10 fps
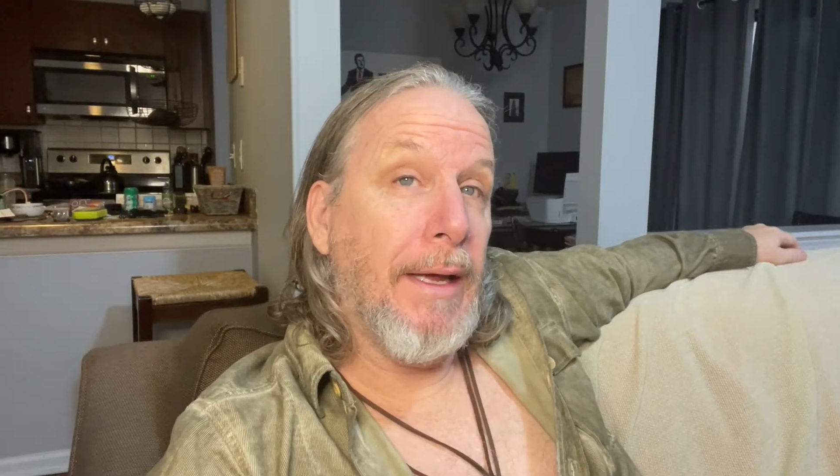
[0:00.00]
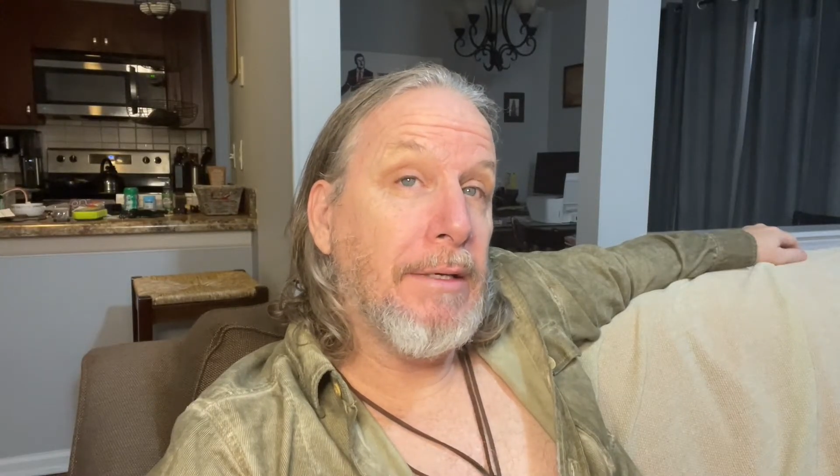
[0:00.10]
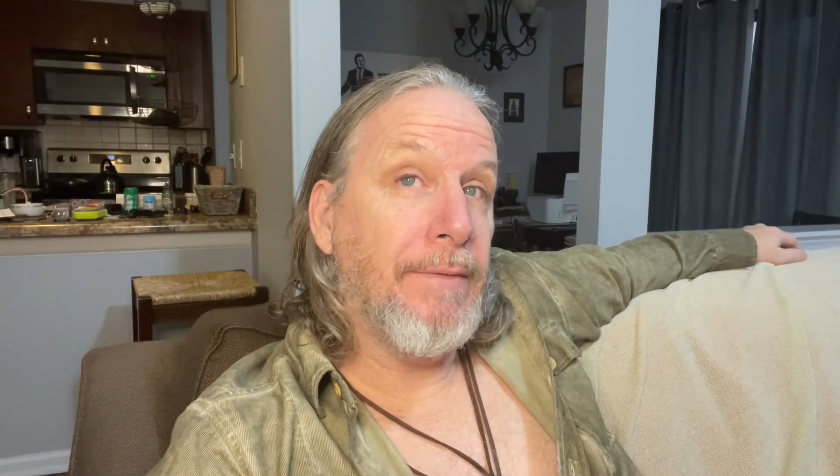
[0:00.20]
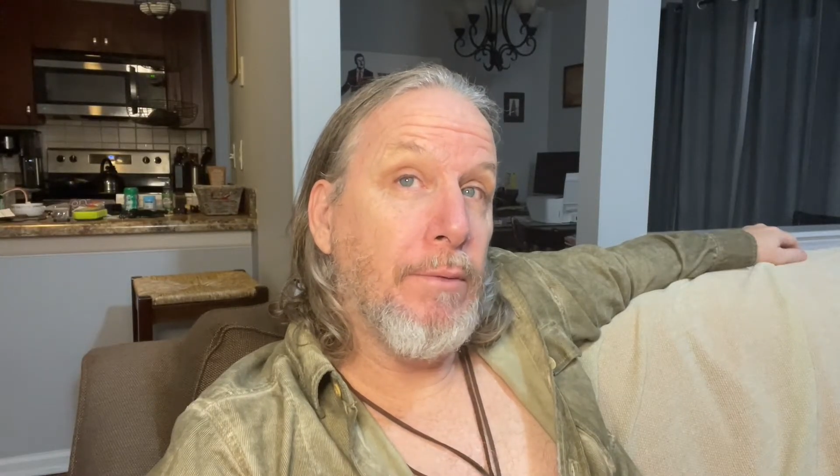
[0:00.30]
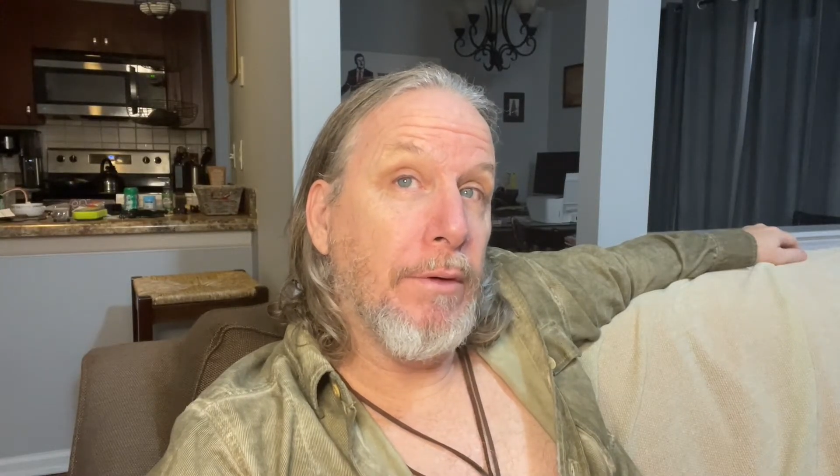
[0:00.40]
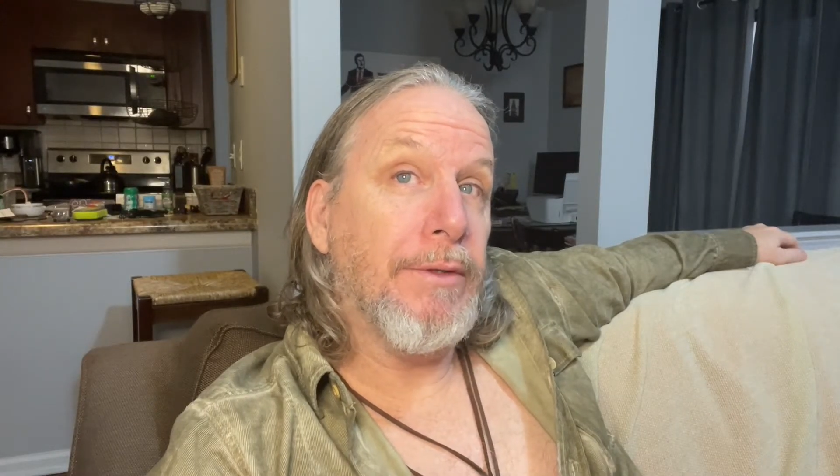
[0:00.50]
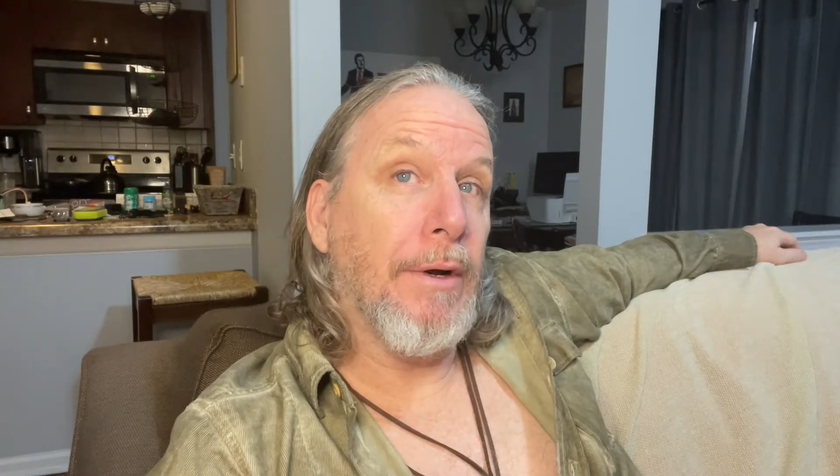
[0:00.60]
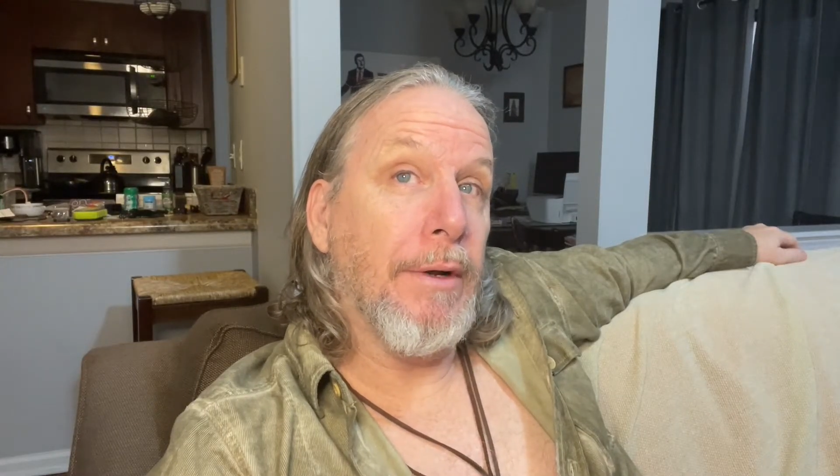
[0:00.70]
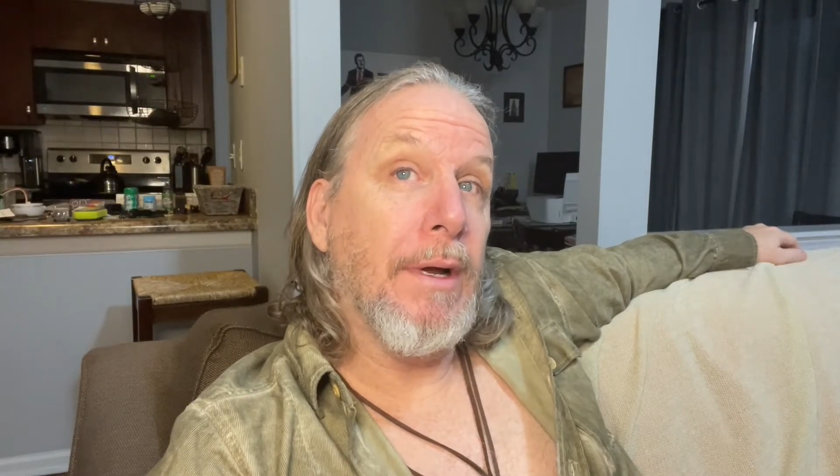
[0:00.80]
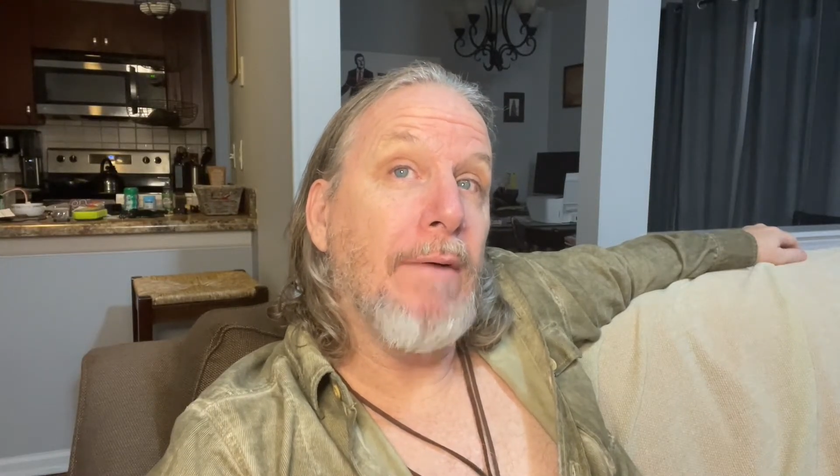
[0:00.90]
age if you were to
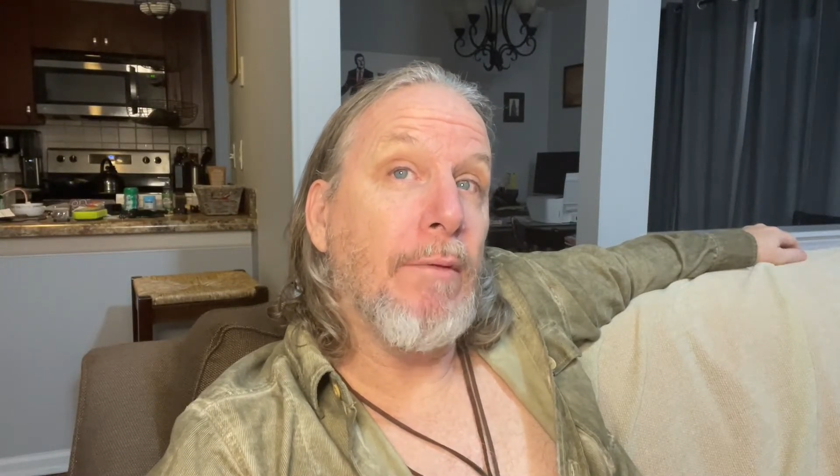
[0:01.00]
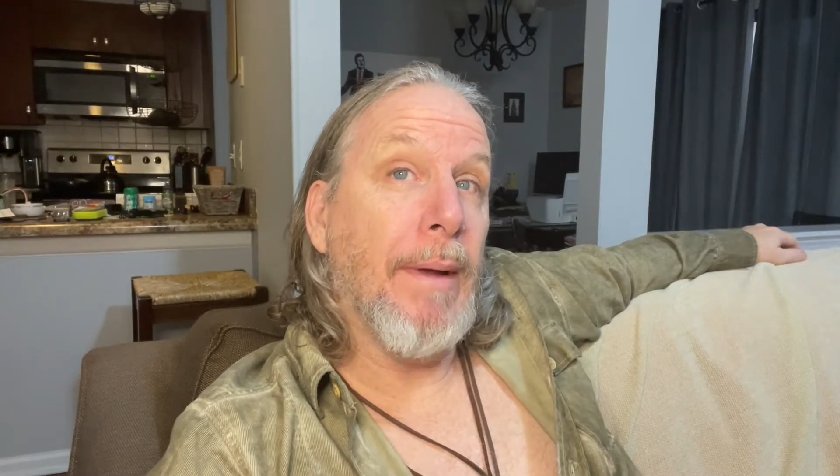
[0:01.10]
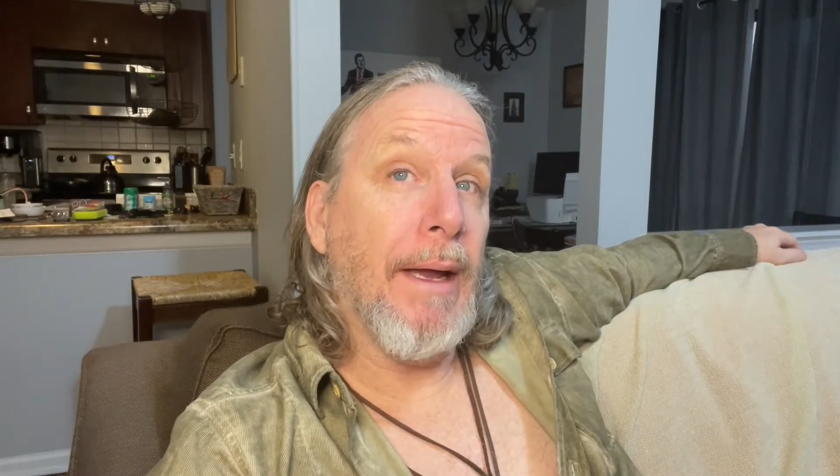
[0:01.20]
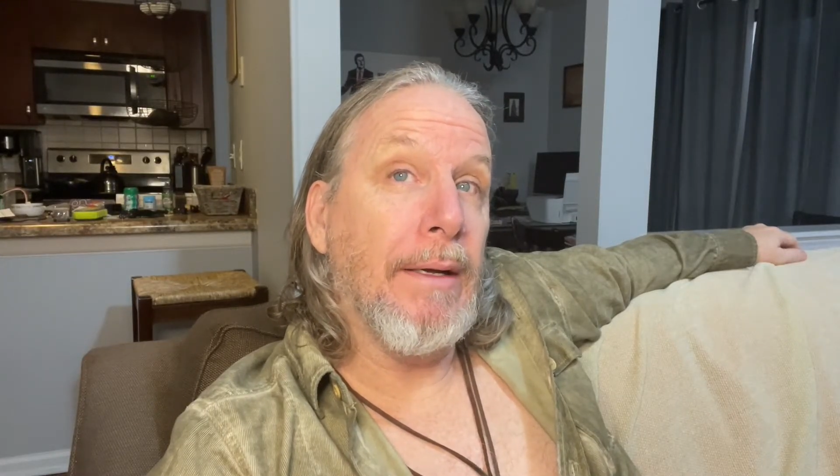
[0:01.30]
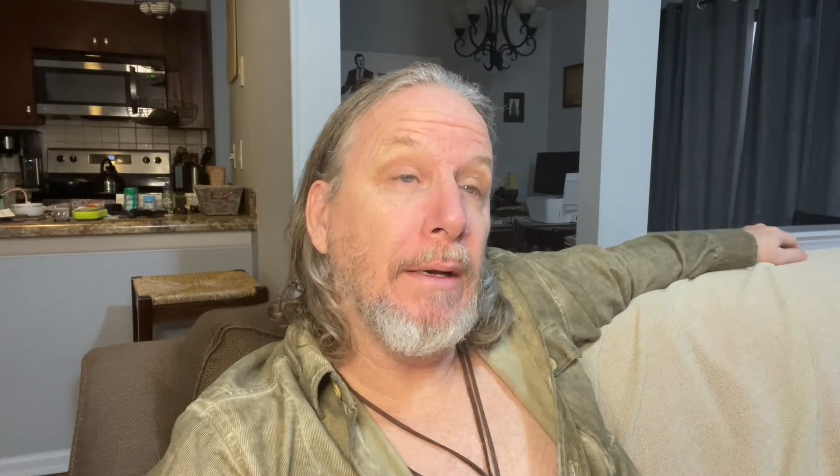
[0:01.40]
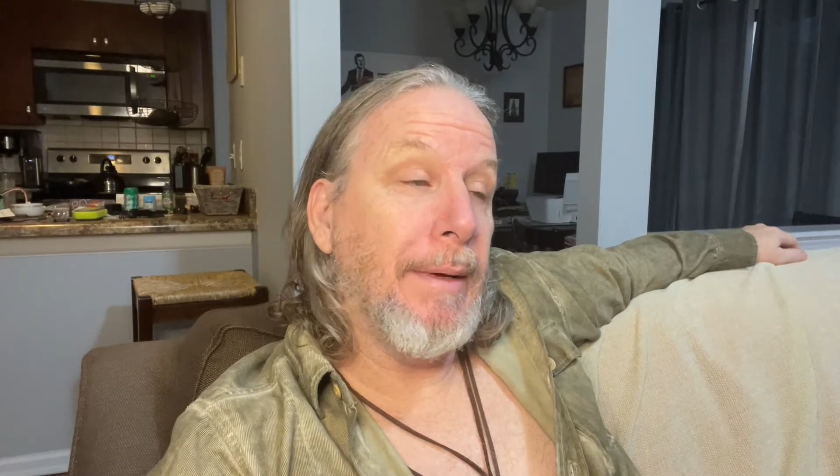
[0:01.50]
start a cover band,